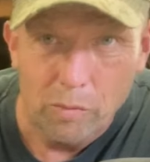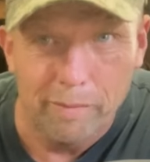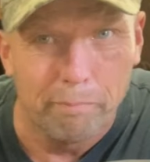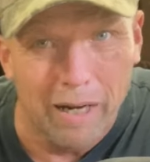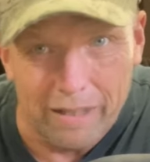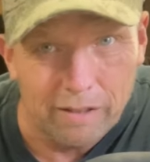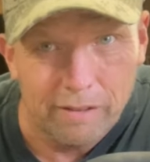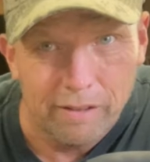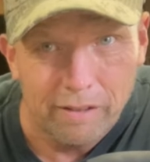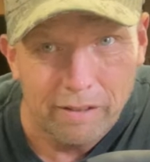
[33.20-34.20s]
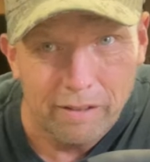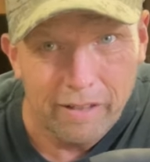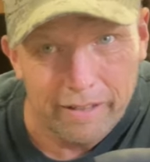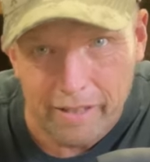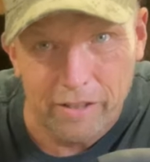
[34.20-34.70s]
bust.
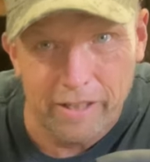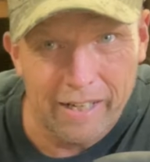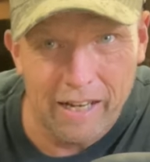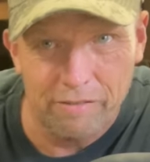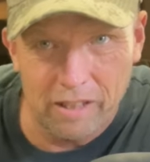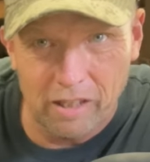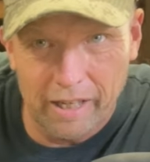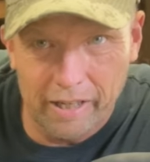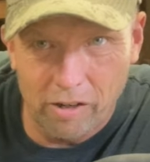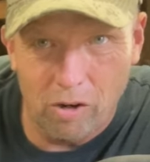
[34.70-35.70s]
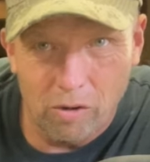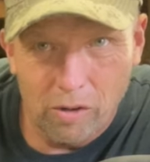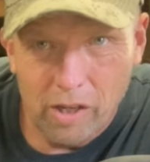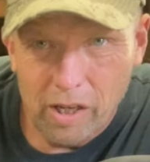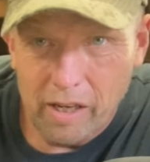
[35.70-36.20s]
And then you didn't have any light at all.
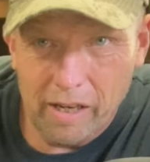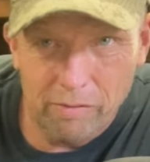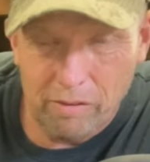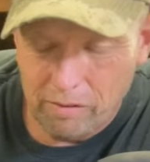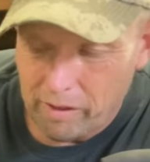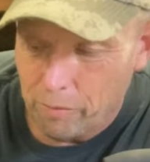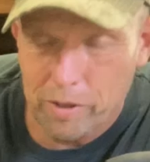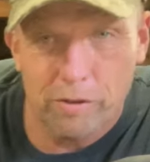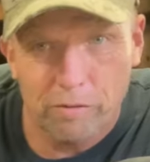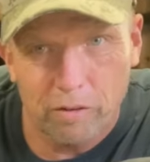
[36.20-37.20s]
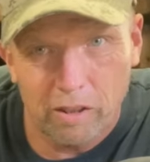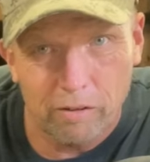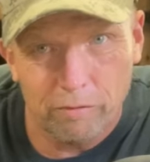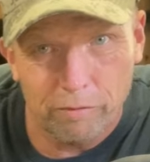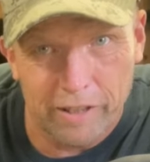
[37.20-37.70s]
It was
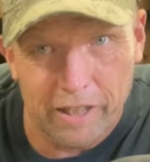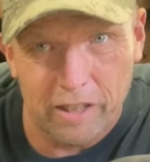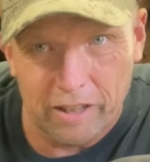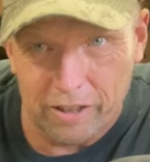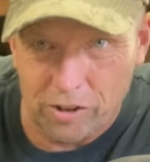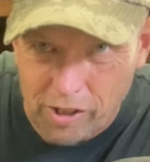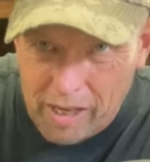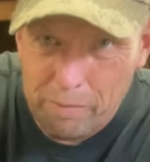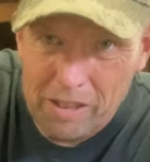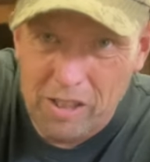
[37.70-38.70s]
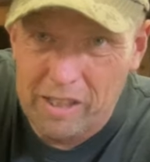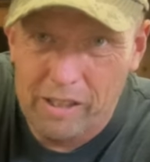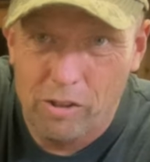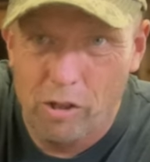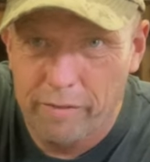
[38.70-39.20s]
ridiculous. So they've been
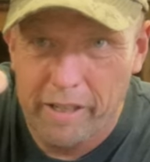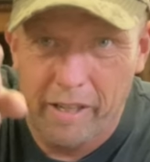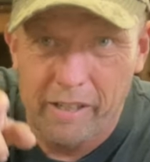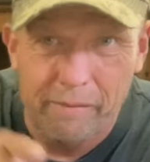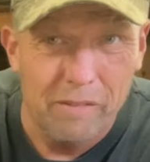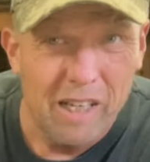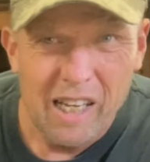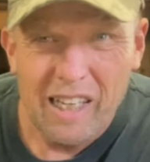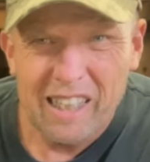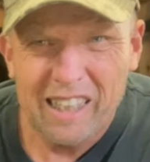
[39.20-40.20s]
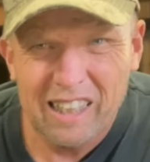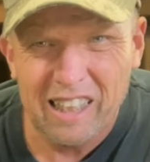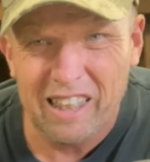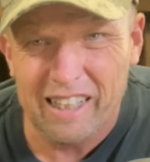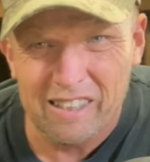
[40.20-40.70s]
sitting over there
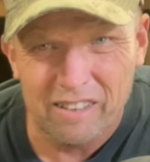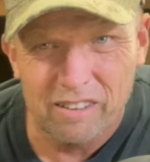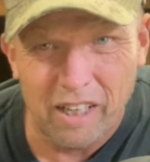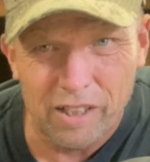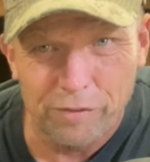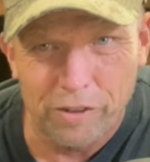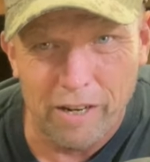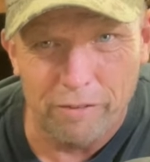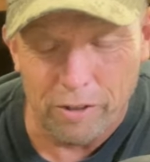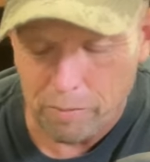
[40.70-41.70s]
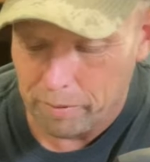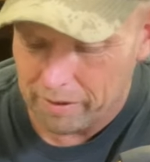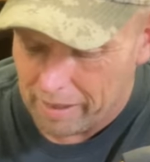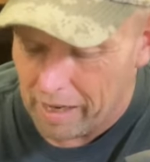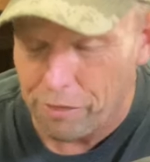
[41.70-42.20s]
collecting dust forever. But
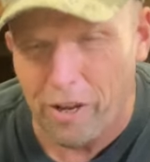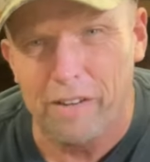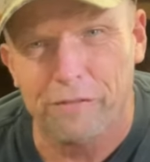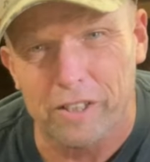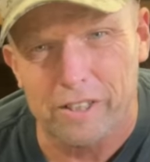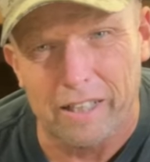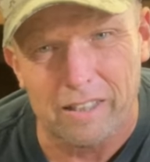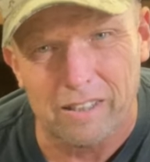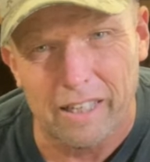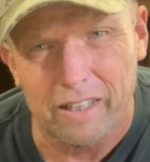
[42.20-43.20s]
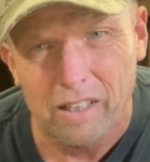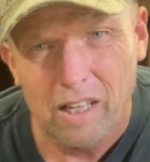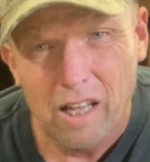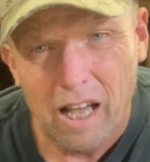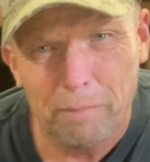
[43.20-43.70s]
then I thought for a second, it's like,
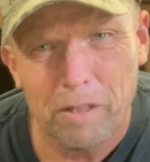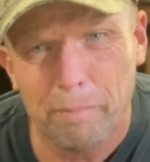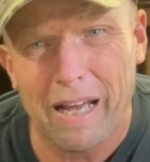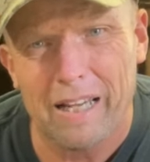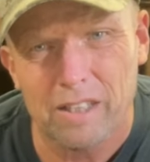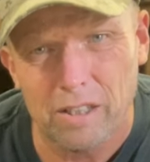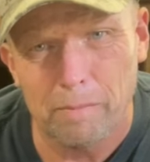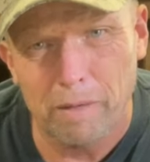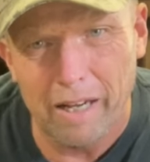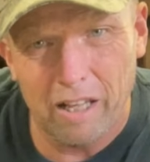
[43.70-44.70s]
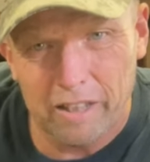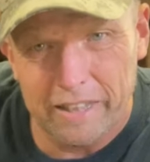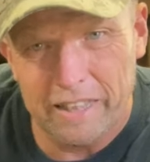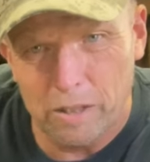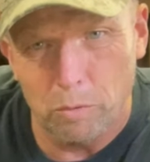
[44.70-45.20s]
I'm going to buy some
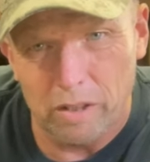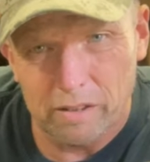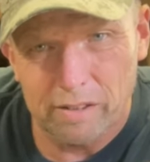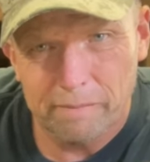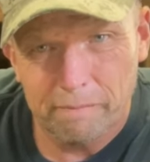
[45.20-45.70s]
LED ones,